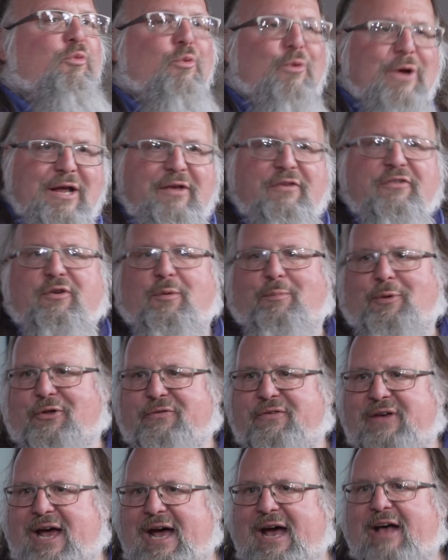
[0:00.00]
reasonable
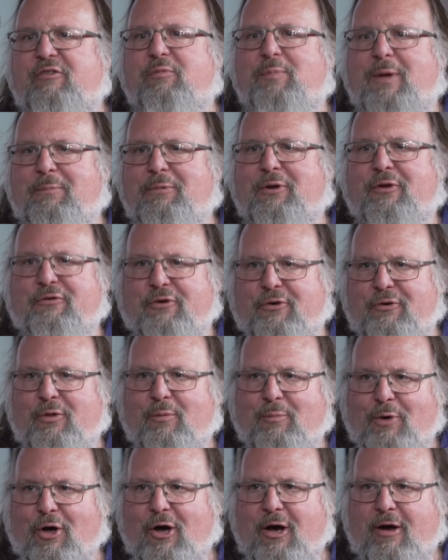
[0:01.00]
to ask people to turn
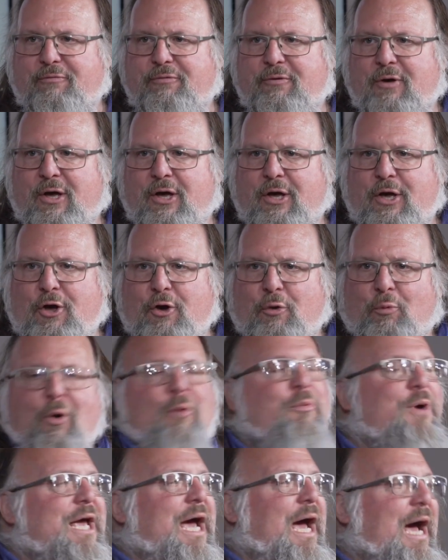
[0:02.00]
them off. What
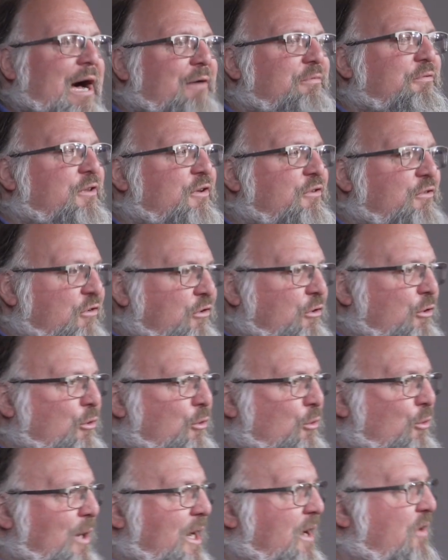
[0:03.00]
we have to
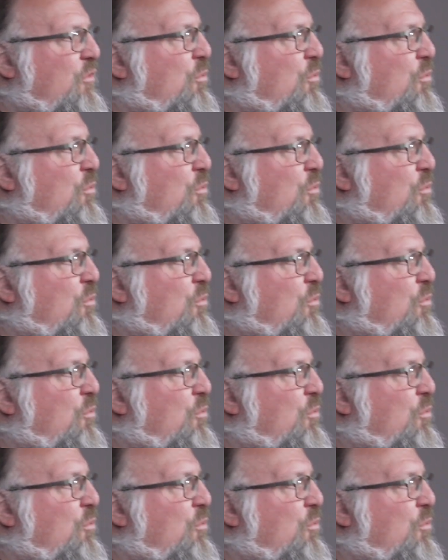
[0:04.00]
do is